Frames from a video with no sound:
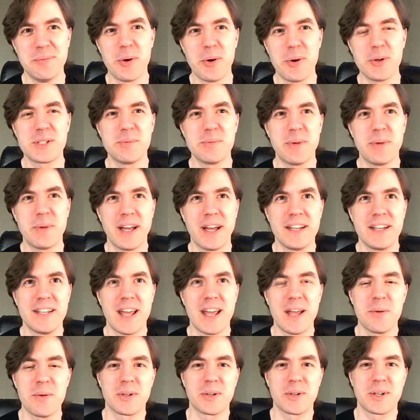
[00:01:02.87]
most of my
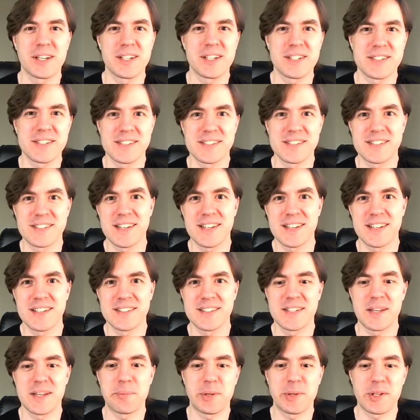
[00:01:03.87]
day work is in C and
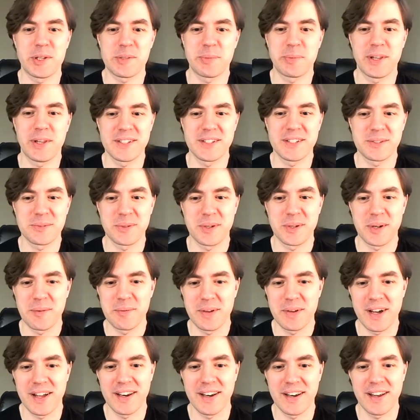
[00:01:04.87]
C++ when I'm
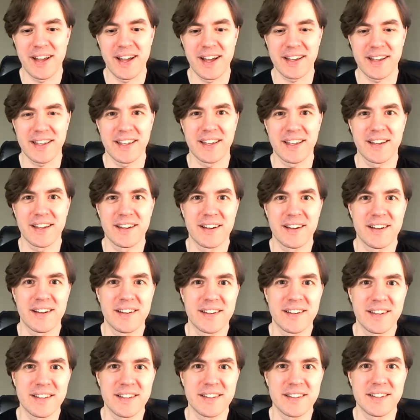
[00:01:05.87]
not hacking uh,
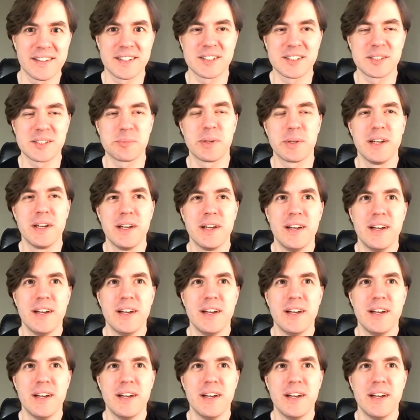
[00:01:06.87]
ELISP. Uh -huh.